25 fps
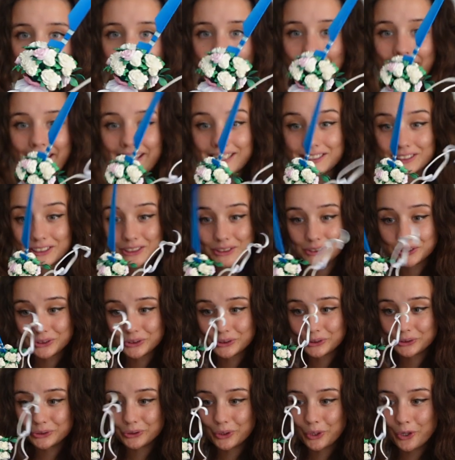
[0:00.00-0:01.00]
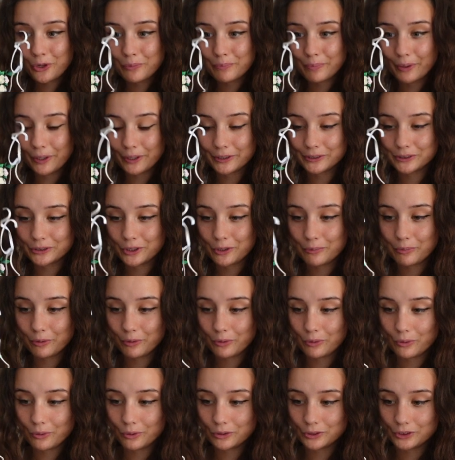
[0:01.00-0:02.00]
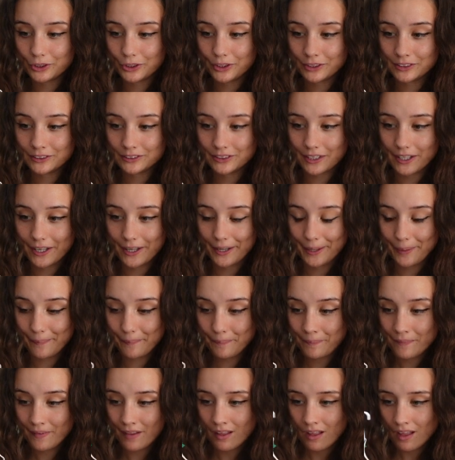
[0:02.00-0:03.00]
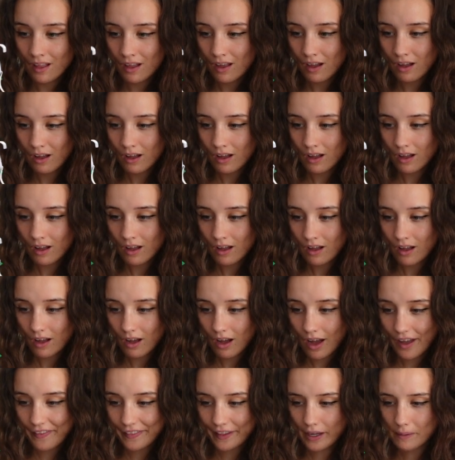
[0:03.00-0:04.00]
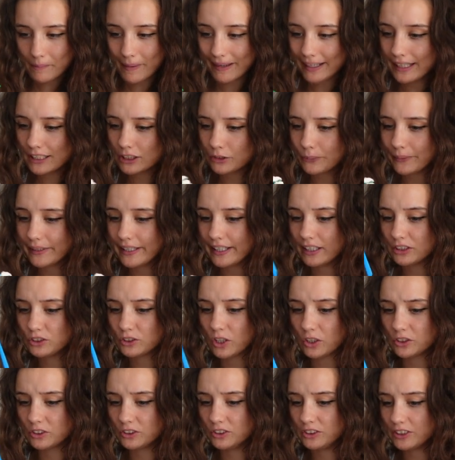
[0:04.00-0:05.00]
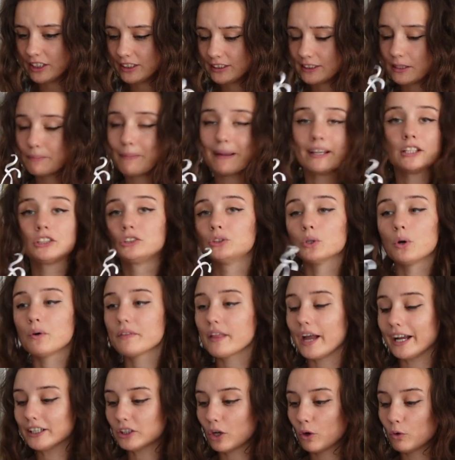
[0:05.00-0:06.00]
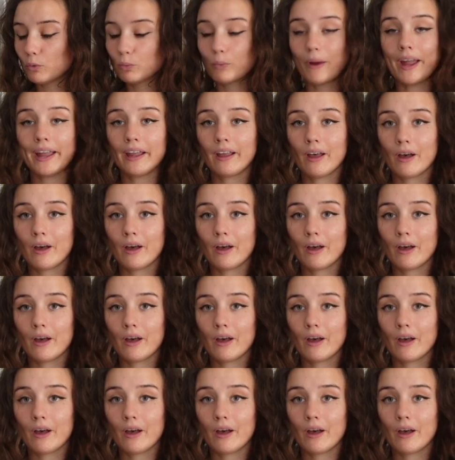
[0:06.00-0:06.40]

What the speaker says: It's super, super gorgeous. I think I might need to read the instructions just to make sure that I don't wreck